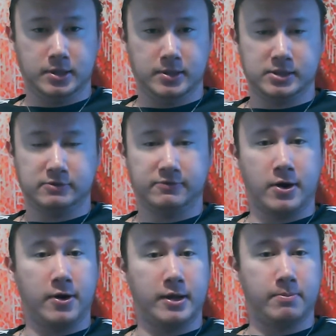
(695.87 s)
This is
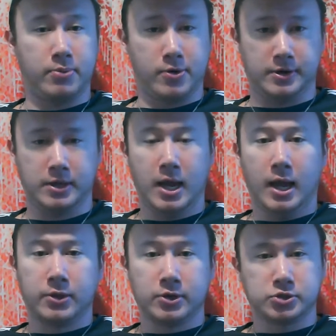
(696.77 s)
very important.
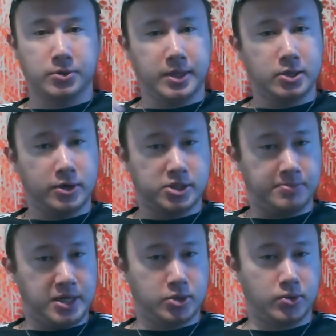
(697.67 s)
There's only going to
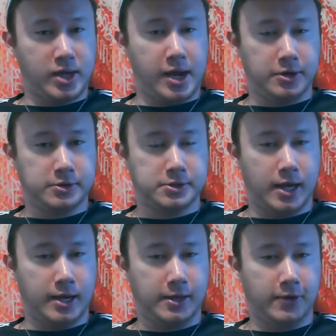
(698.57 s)
be creators
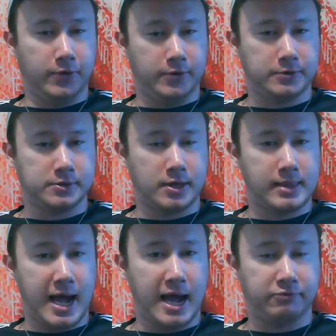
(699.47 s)
and healers
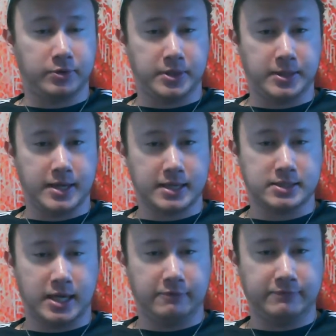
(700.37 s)
alive within the
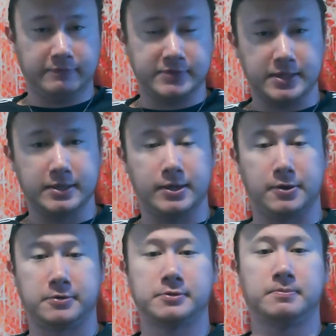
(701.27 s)
next 10, 15 years.